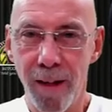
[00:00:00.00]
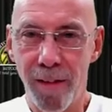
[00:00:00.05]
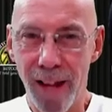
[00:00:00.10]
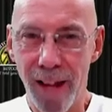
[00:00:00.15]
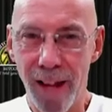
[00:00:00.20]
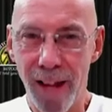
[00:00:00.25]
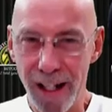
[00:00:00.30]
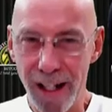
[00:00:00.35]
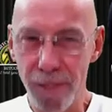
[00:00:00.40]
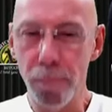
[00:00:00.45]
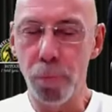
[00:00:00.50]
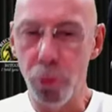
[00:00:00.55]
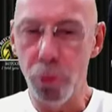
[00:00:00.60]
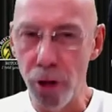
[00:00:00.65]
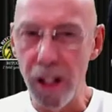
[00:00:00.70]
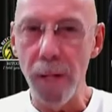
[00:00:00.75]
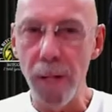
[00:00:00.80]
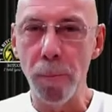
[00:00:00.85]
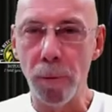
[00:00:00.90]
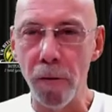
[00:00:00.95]
That's
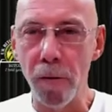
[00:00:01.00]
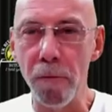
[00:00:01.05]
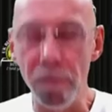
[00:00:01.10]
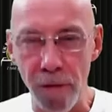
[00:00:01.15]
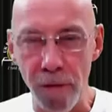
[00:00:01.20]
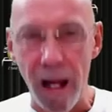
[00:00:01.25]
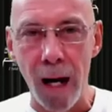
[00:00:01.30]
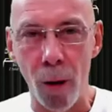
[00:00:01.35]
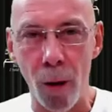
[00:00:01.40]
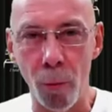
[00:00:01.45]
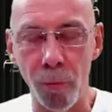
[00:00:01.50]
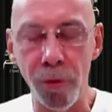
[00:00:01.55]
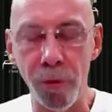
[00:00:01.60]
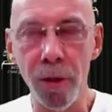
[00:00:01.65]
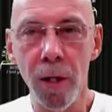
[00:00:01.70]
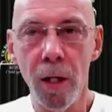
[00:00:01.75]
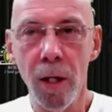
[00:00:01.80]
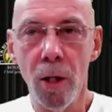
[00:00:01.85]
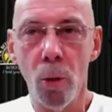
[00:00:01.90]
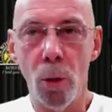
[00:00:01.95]
pretty profound.
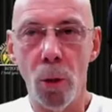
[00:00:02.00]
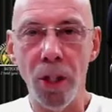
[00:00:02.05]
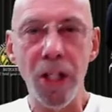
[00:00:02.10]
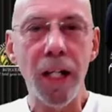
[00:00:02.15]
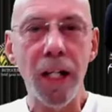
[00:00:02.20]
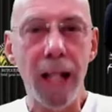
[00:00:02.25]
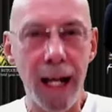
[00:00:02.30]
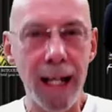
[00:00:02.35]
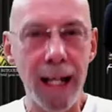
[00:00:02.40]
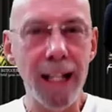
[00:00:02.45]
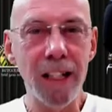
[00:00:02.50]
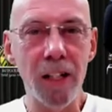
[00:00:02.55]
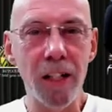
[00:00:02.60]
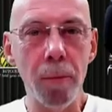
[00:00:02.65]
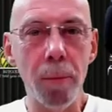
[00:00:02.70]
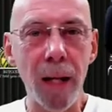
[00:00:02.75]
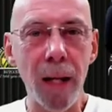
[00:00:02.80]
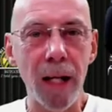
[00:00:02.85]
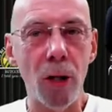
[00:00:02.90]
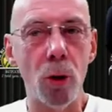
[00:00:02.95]
When you get into
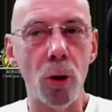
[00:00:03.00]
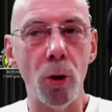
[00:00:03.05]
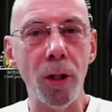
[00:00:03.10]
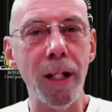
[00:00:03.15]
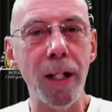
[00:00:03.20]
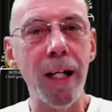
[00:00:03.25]
Bitcoin,